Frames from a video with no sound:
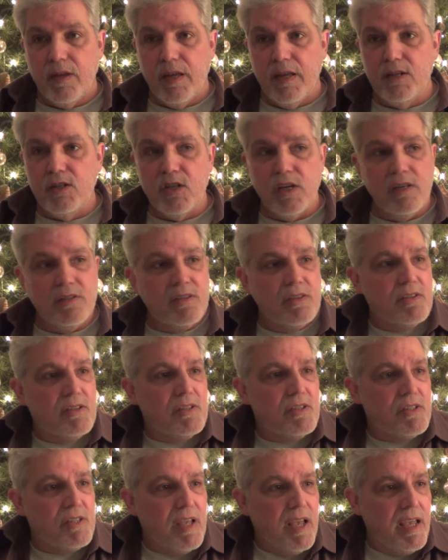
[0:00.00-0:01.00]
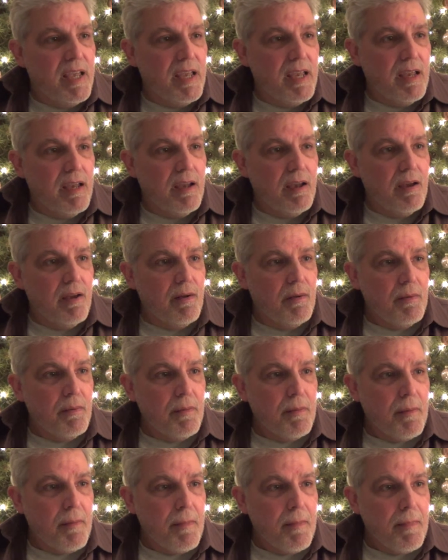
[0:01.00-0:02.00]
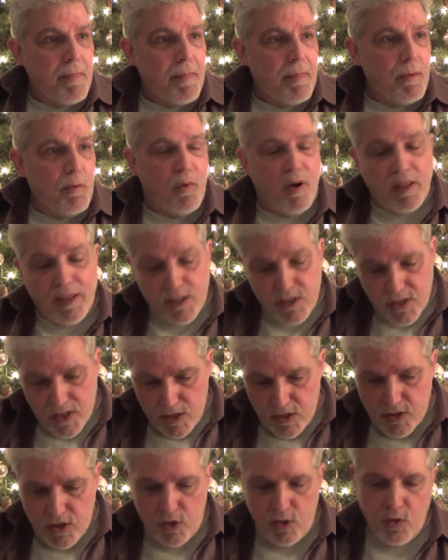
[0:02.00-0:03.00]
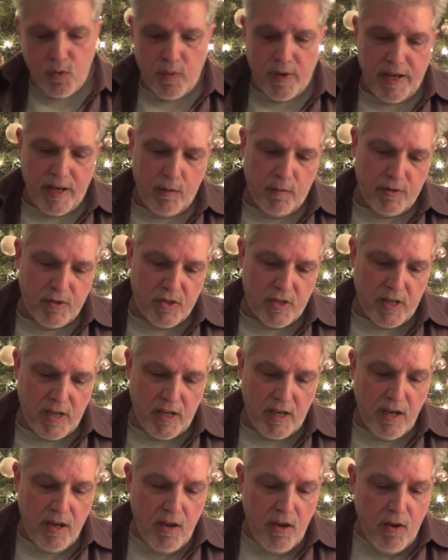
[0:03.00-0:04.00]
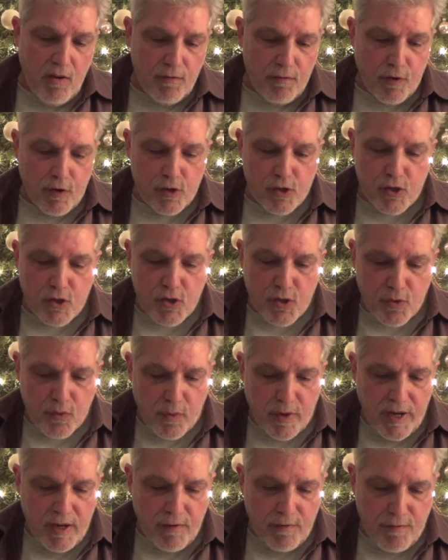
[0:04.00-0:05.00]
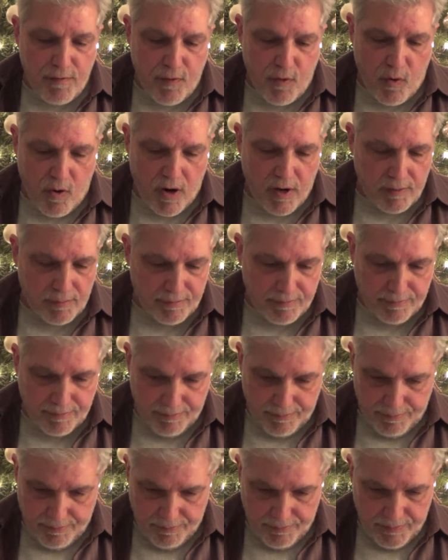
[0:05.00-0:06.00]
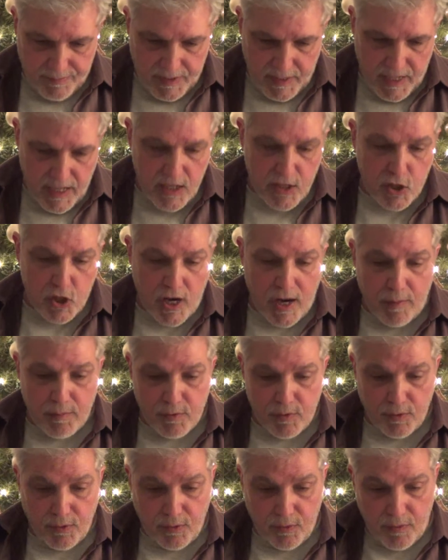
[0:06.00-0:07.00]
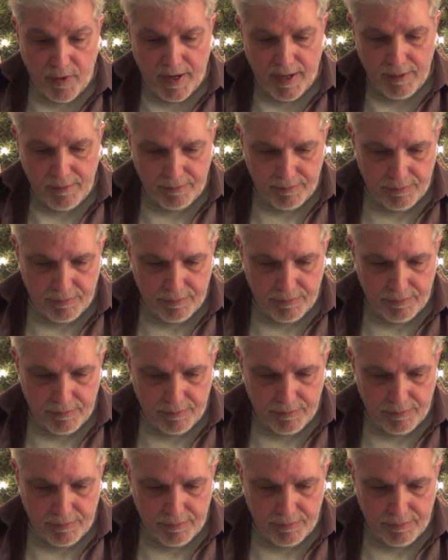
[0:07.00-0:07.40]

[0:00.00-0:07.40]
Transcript: And Jesus is saying, well, let's continue reading. We'll see. Verses 3 and 4 in chapter 3.